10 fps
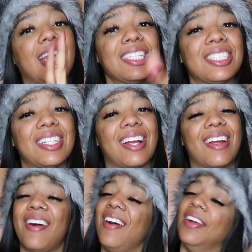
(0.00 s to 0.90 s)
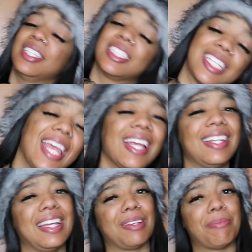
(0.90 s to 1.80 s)
It's your girl
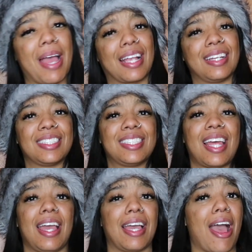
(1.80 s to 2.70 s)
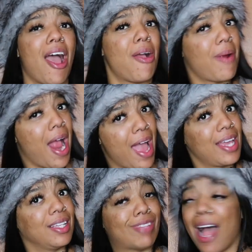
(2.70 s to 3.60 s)
Ching back in this thing.
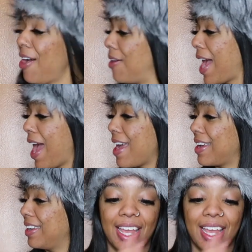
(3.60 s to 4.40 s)
Alright, okay.